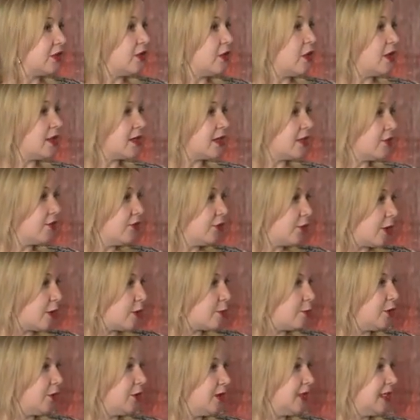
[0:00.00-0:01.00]
not a
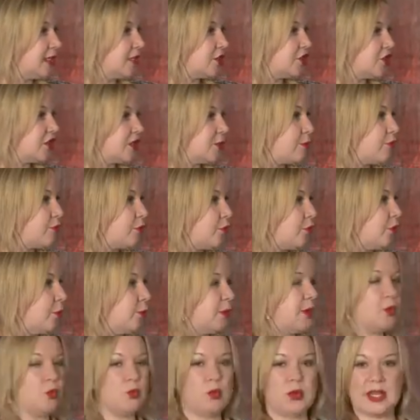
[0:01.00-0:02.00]
formal leadership role,
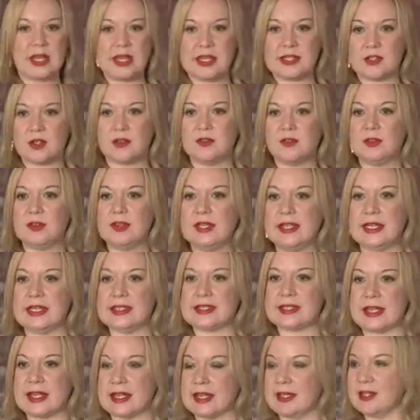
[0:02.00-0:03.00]
but ways of
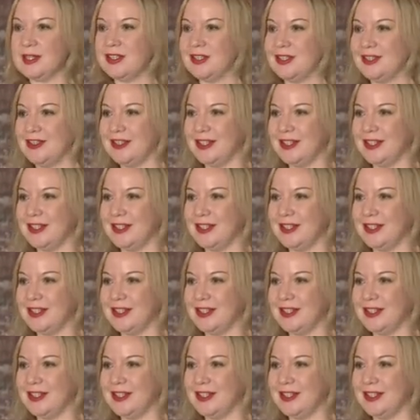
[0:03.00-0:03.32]
leading,